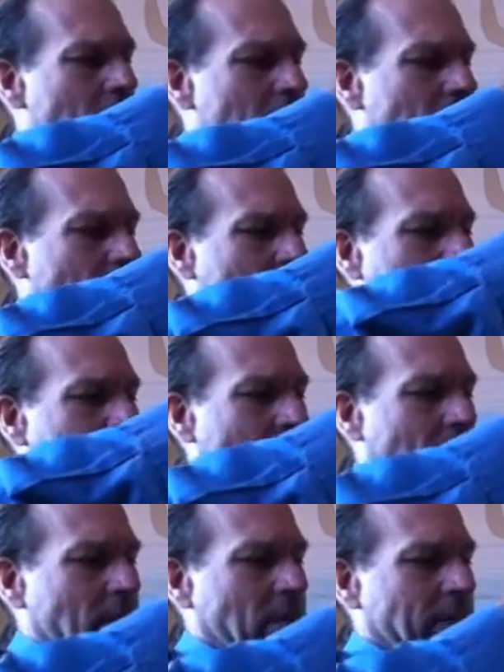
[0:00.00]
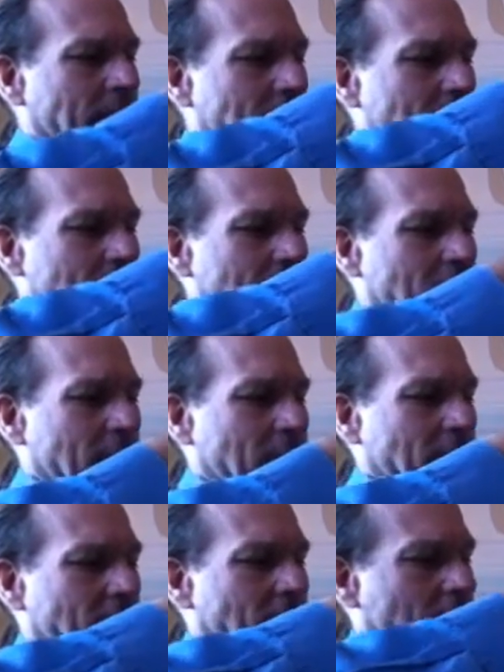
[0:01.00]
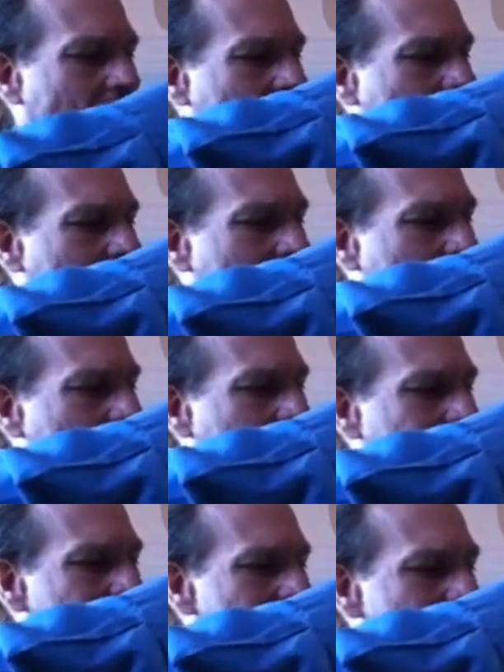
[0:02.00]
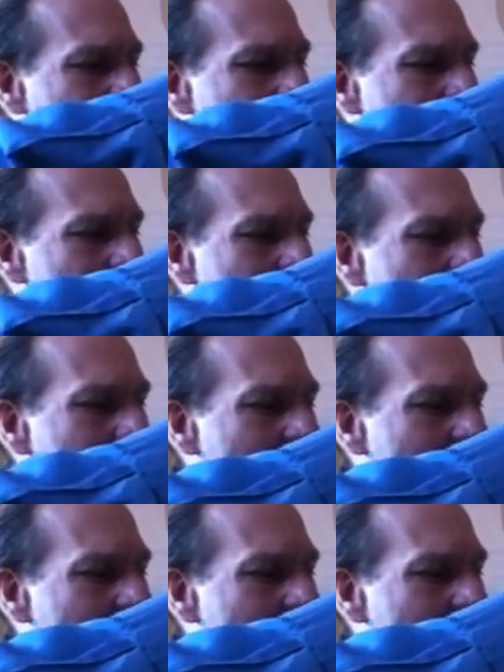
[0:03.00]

So there we go. I'm getting this in there,